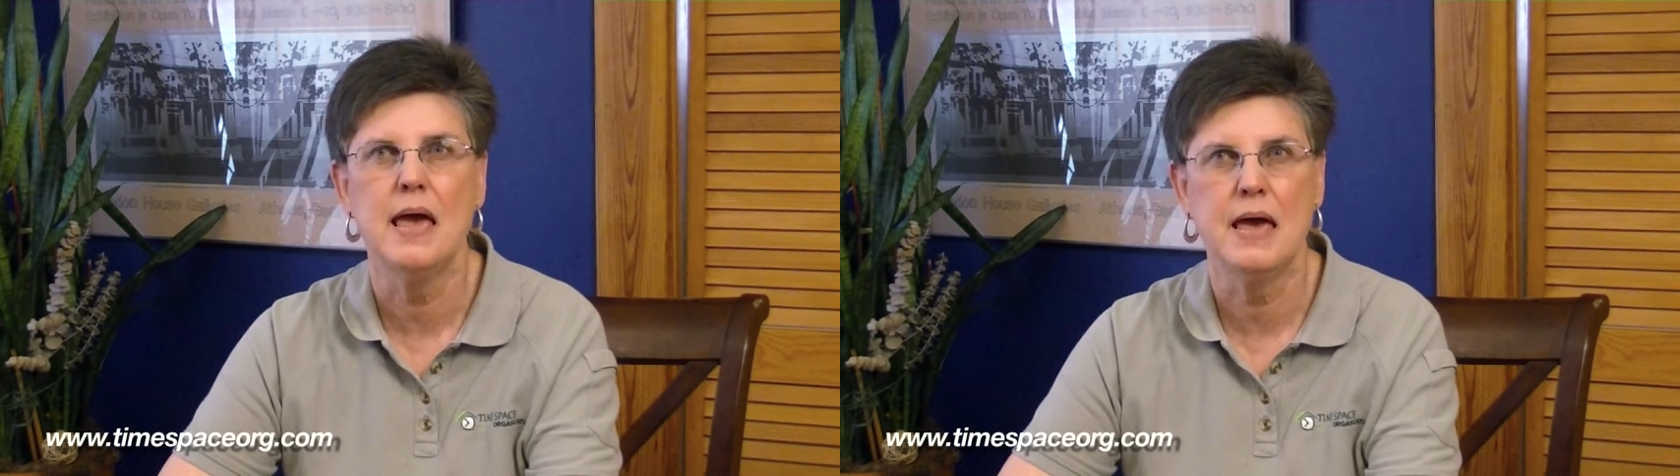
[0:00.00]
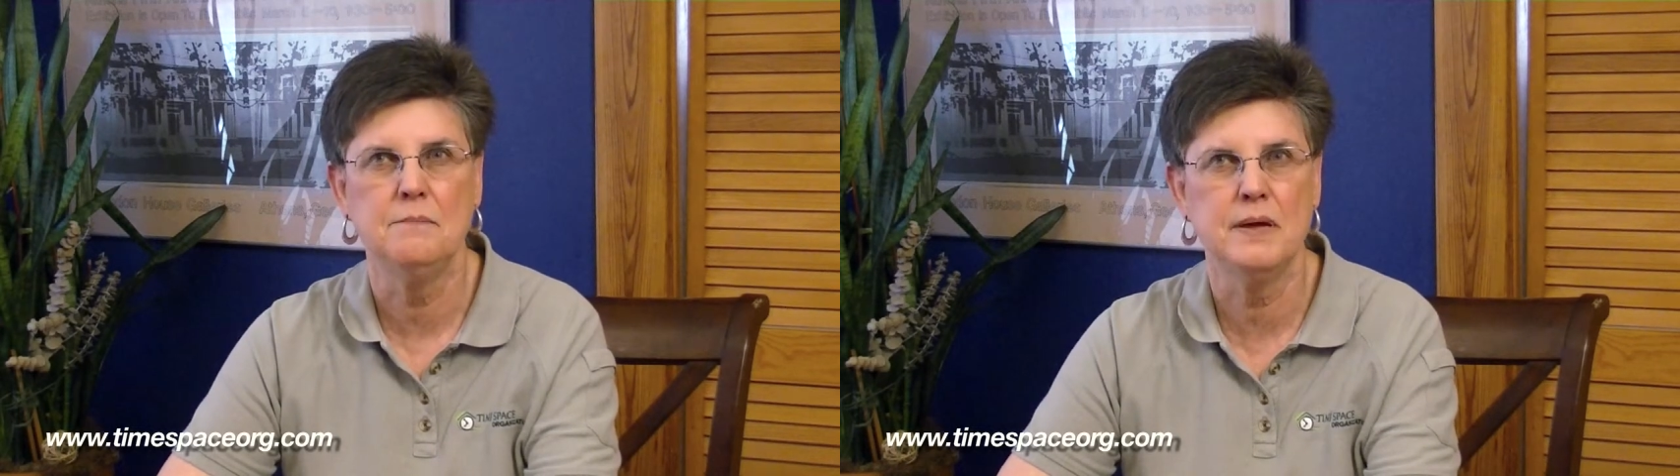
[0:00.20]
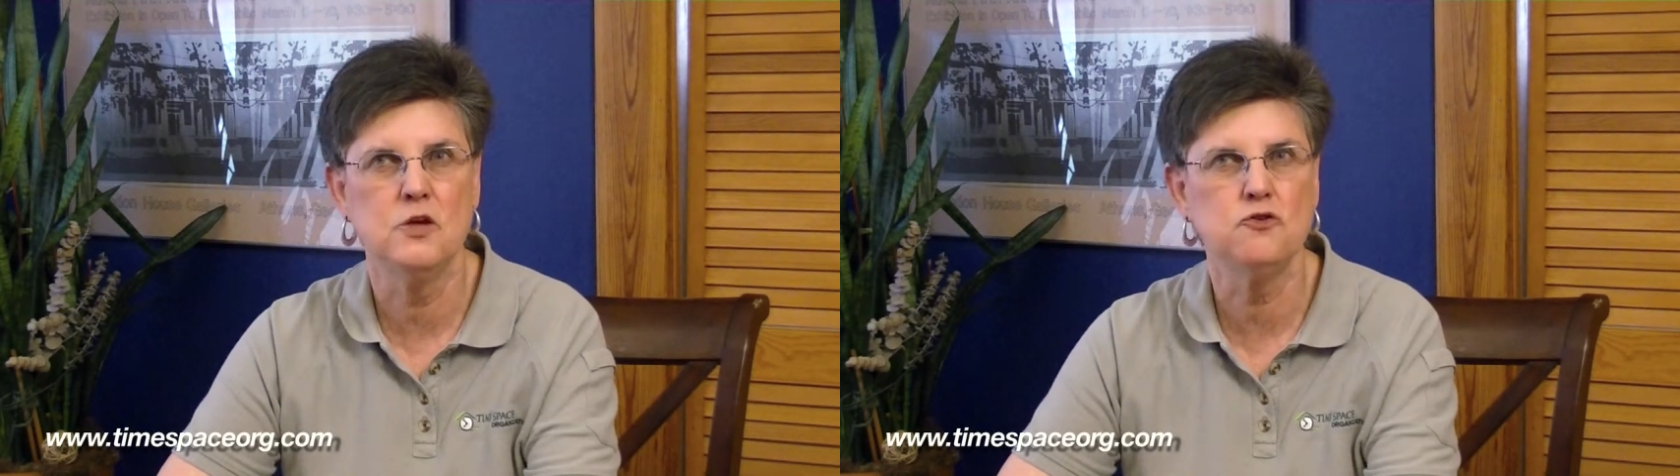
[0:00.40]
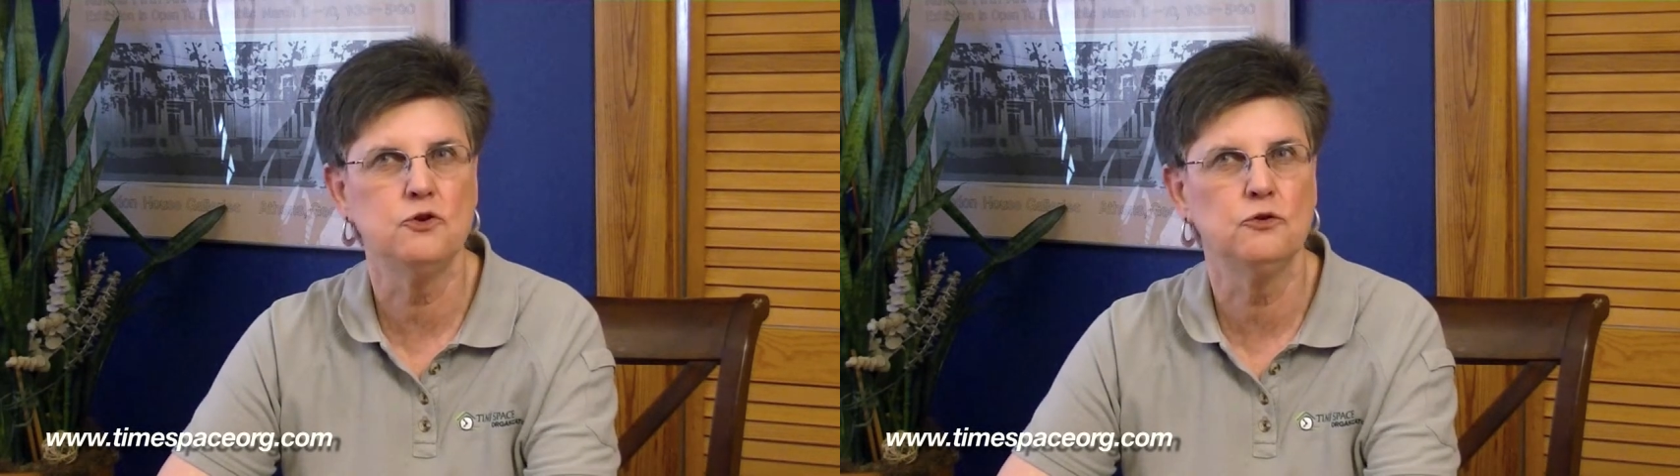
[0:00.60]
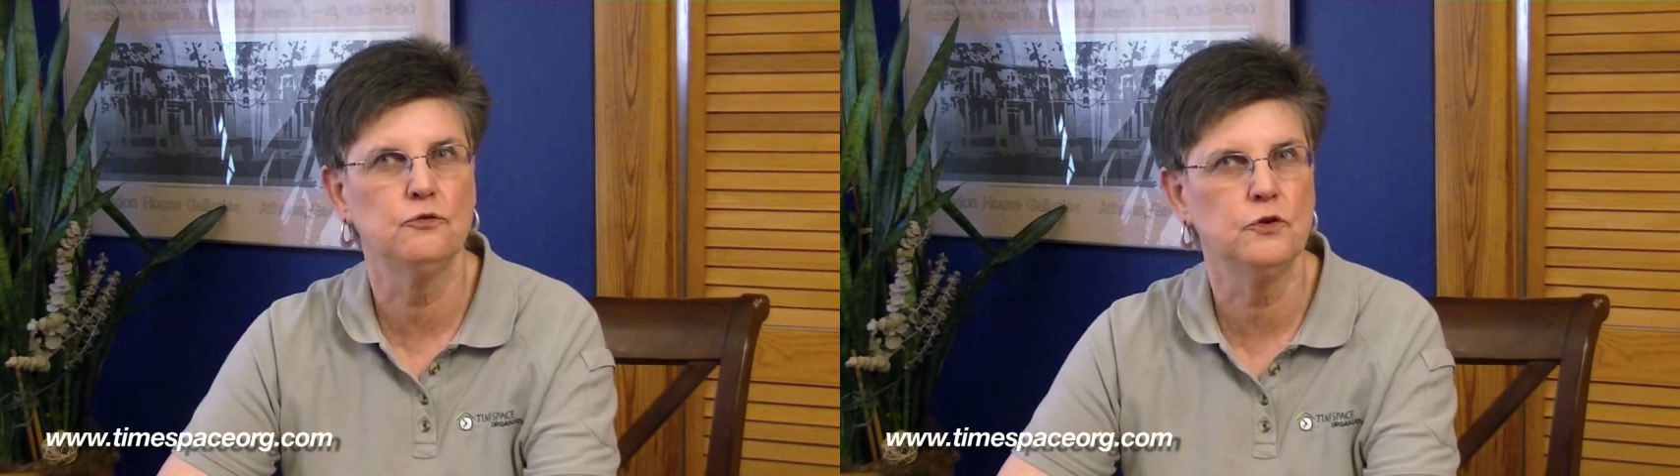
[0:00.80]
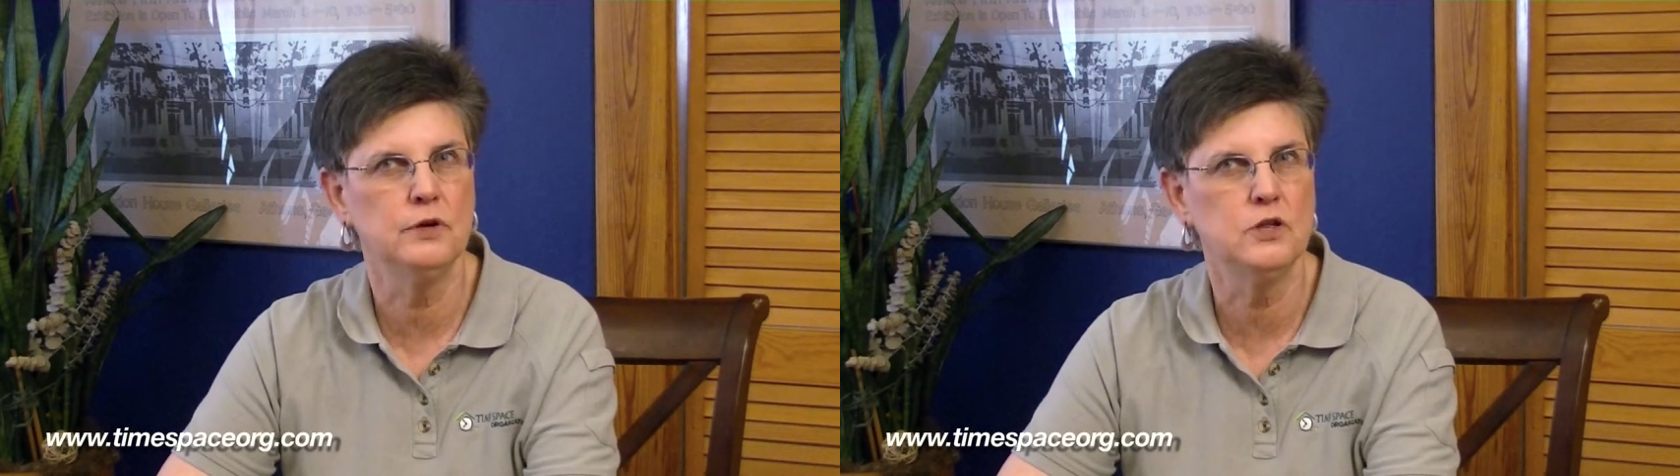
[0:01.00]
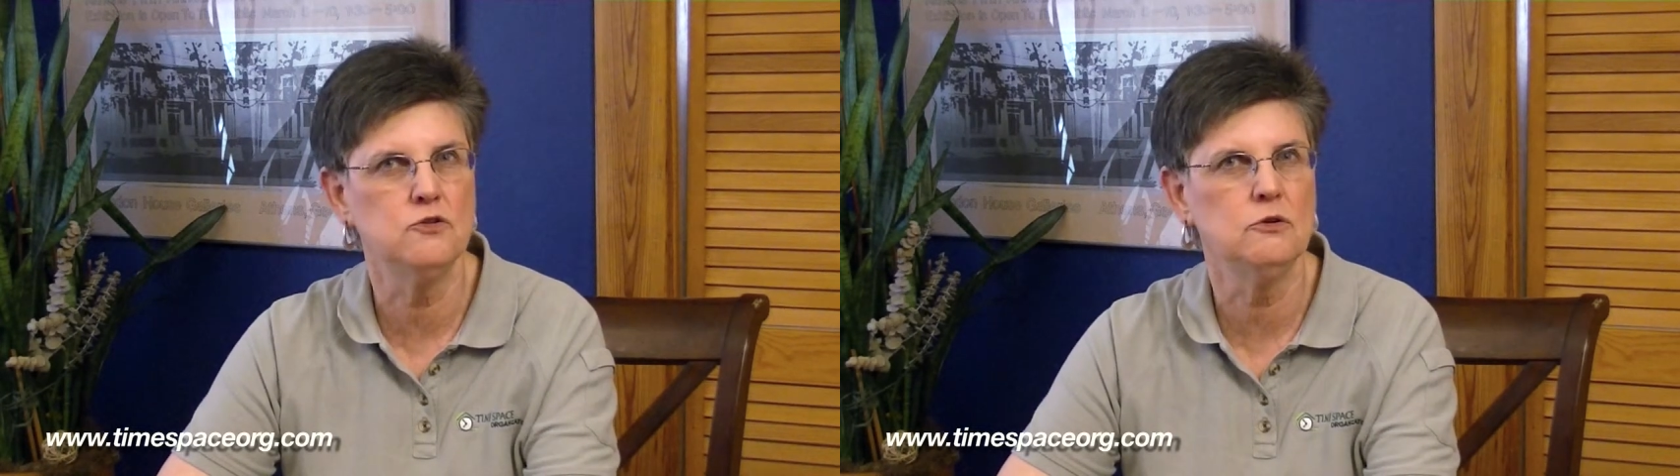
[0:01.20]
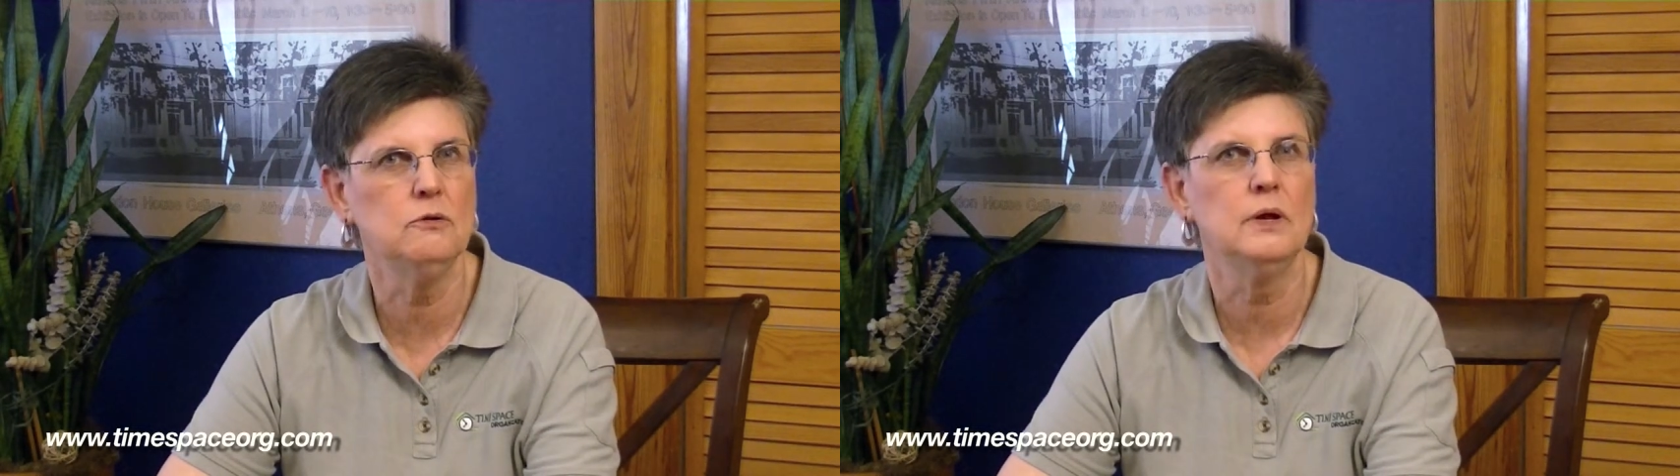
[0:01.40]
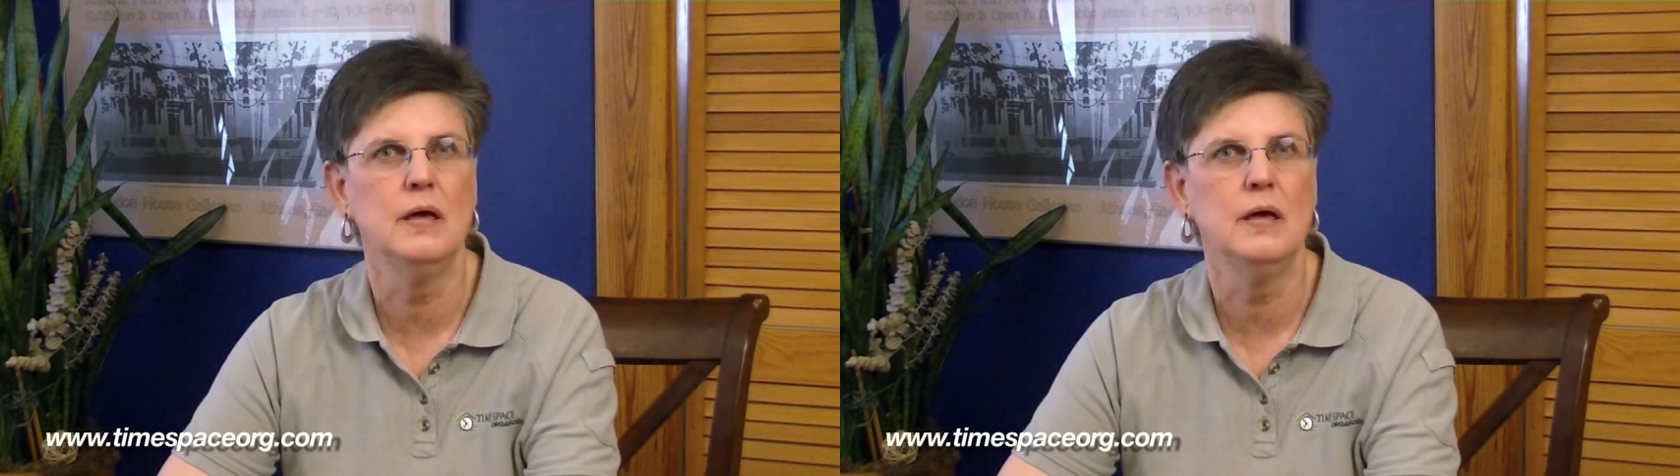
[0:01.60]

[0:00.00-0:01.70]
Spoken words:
and measure your furniture